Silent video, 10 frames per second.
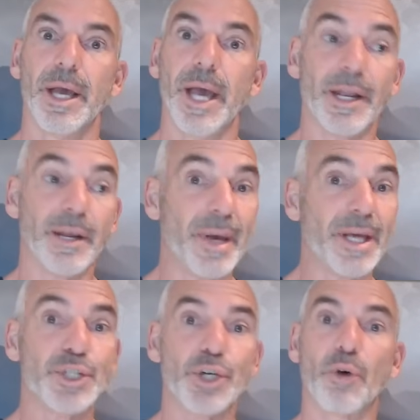And it may
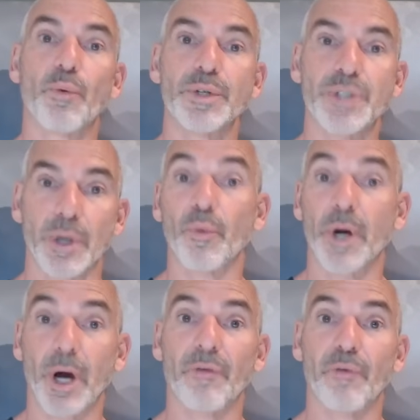show some
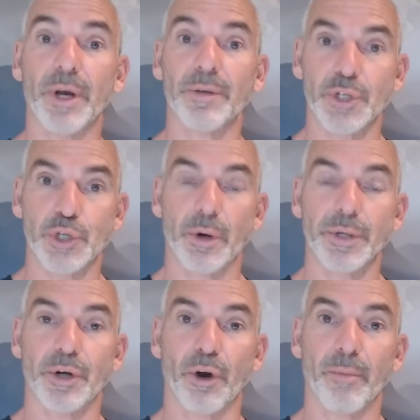recovery in the short
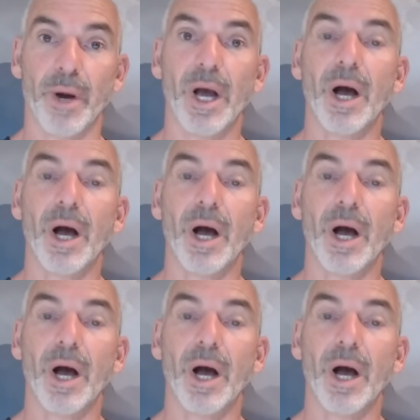term.